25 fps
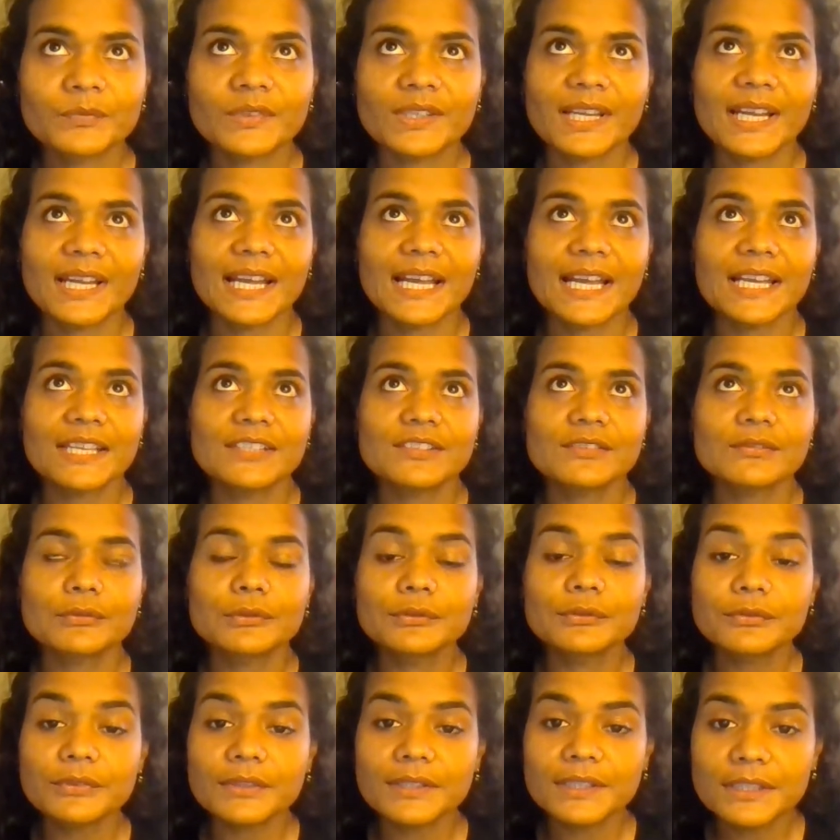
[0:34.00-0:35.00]
as
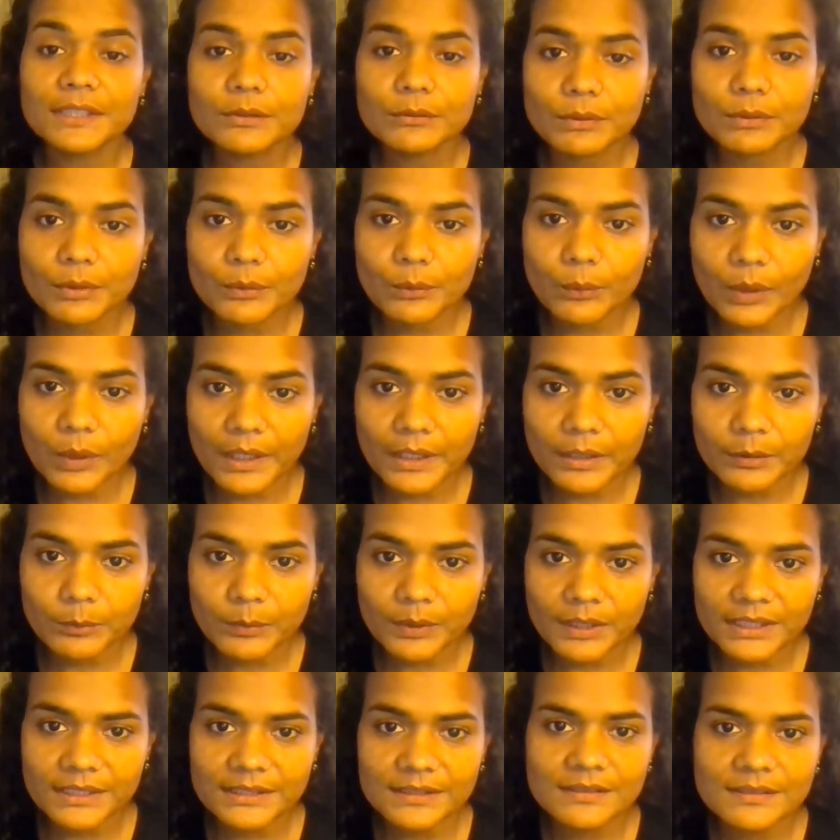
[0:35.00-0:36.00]
fulfilling
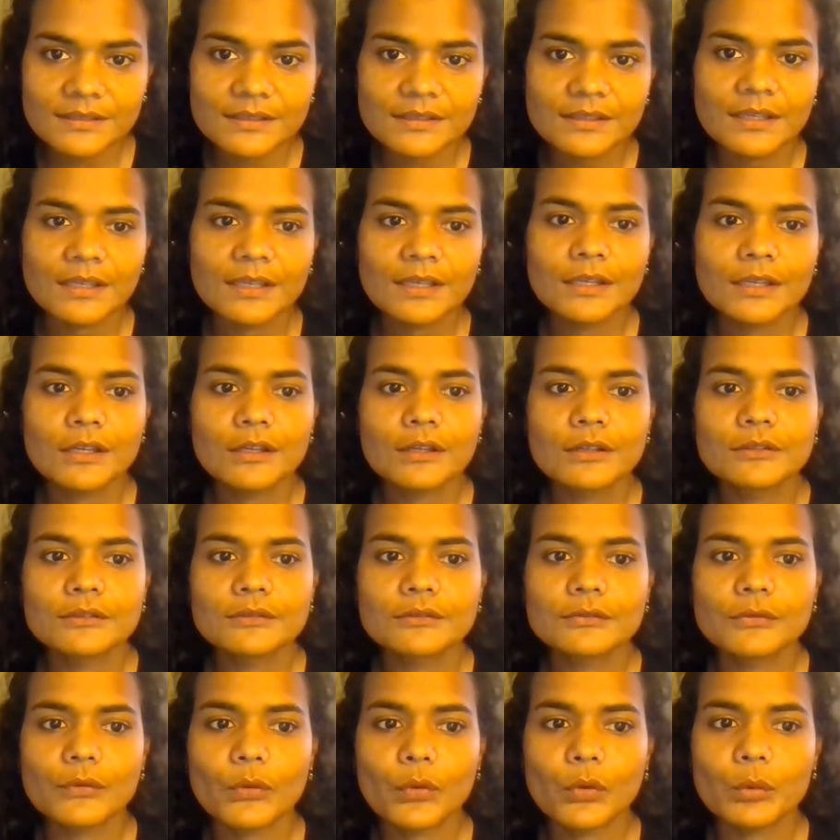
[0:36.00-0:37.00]
requirements
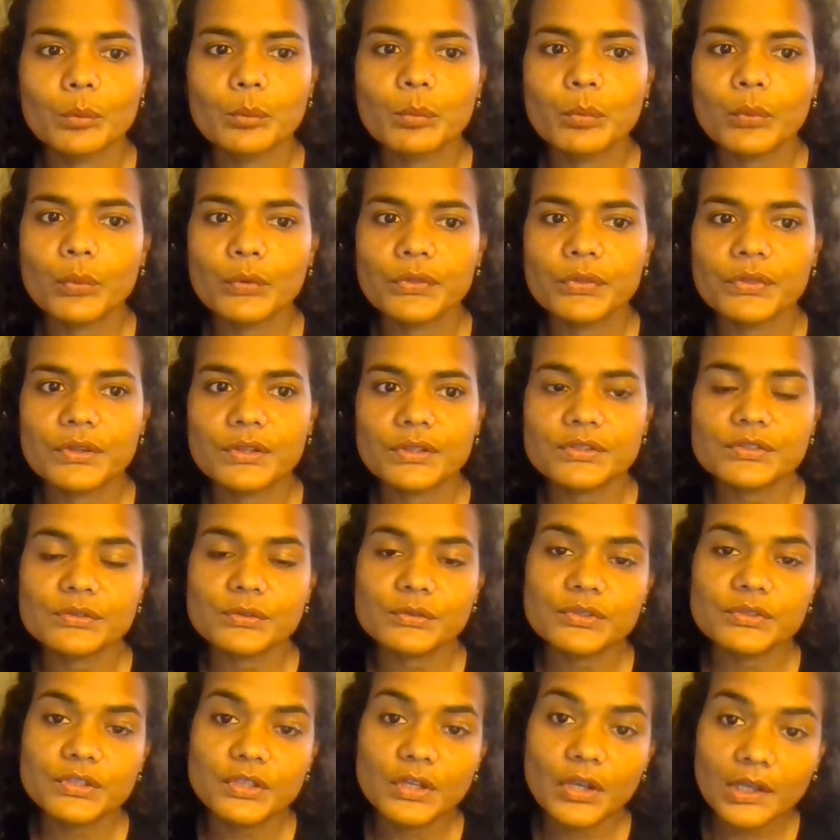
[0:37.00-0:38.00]
for both the
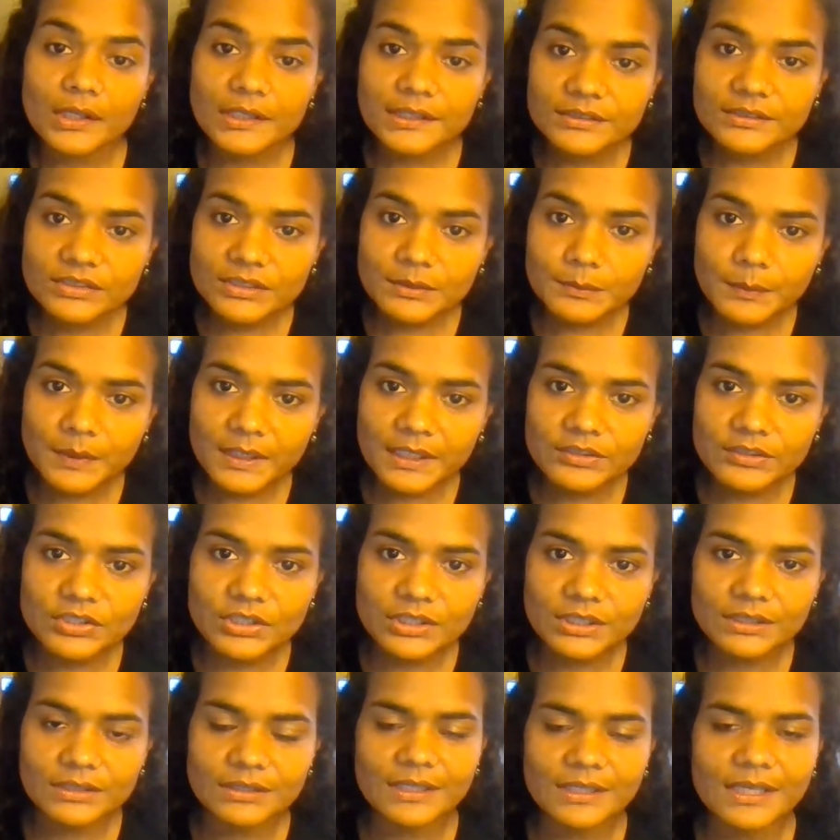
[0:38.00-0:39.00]
sociology
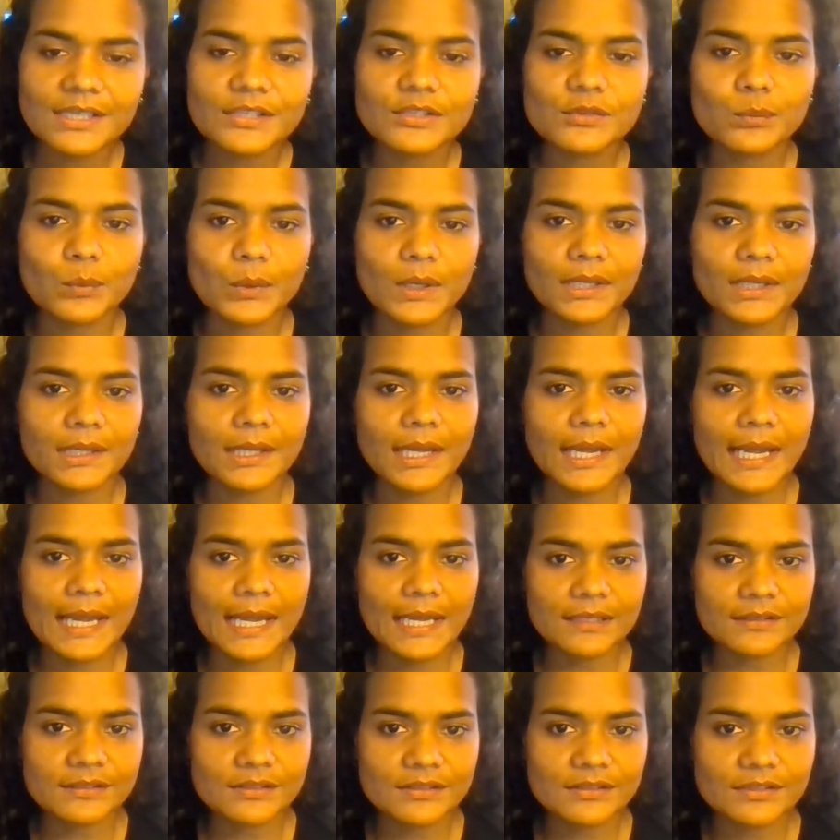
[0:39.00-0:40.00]
major as well
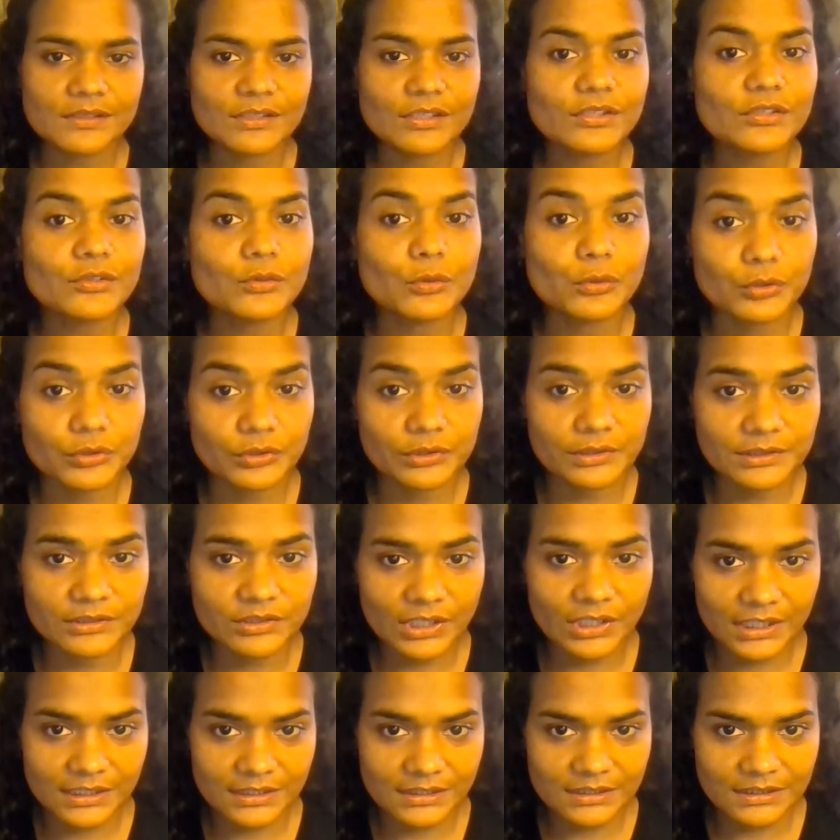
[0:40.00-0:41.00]
as the social
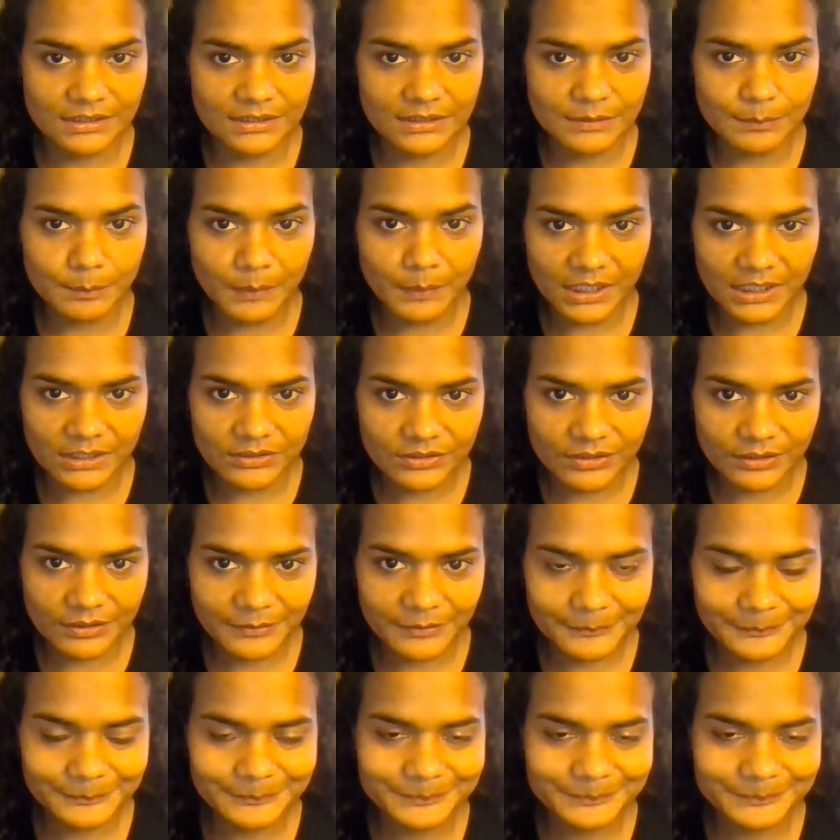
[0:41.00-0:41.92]
justice major.